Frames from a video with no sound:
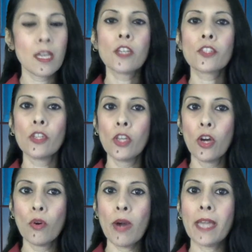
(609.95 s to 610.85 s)
to
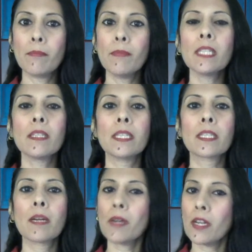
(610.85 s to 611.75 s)
low- and
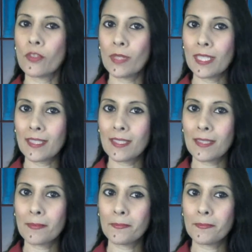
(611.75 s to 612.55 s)
middle-income countries.